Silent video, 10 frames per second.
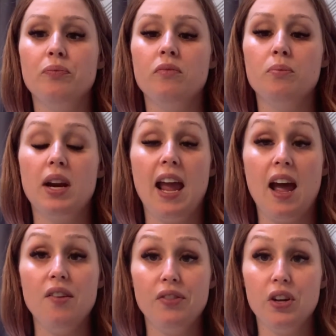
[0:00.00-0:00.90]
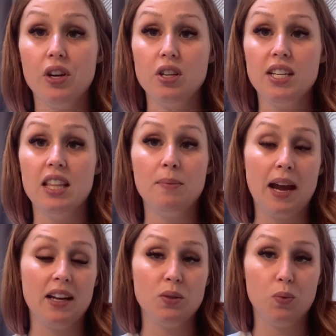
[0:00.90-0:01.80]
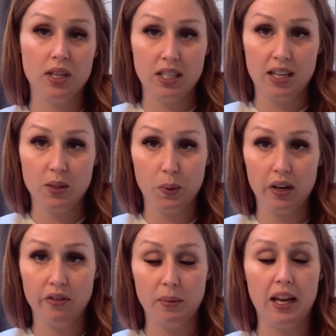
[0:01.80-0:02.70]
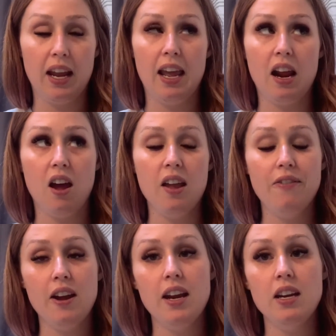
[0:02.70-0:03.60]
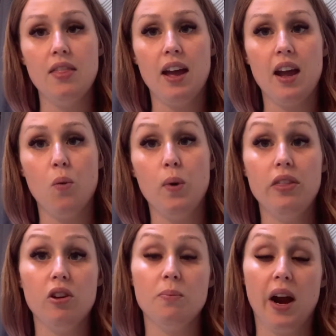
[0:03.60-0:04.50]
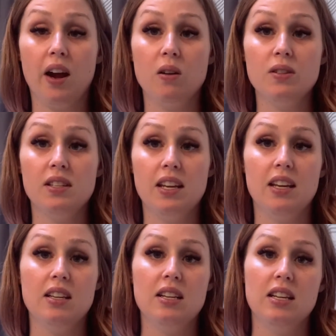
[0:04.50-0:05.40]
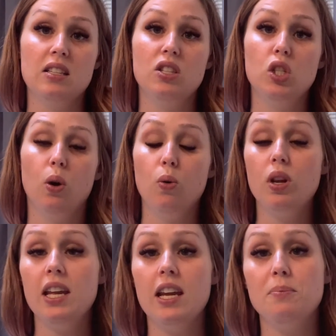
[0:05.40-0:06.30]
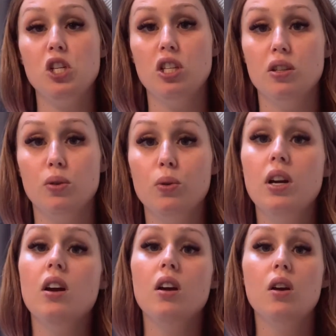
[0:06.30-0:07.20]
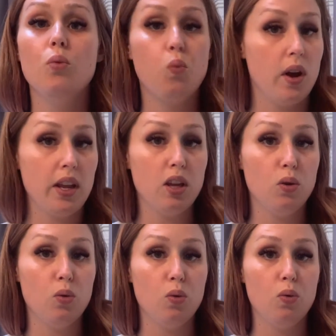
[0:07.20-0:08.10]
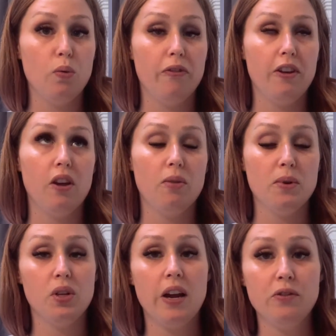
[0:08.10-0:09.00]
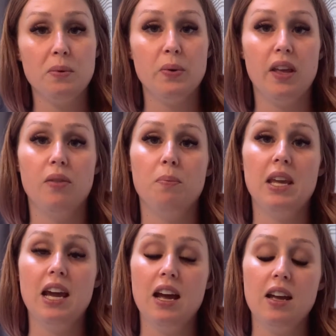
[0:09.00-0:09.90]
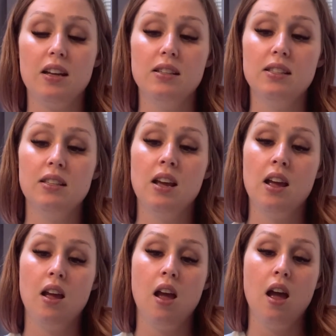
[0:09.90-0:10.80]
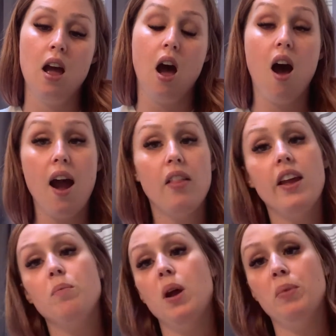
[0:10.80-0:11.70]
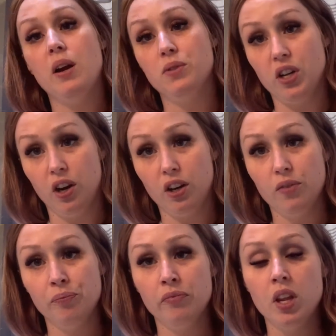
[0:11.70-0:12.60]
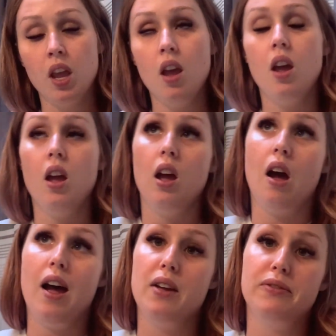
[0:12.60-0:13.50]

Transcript: but I have learned in the past what does work for me. And I find that with your brows, it is totally up to you what you feel most comfortable with, because I like my brows dark. I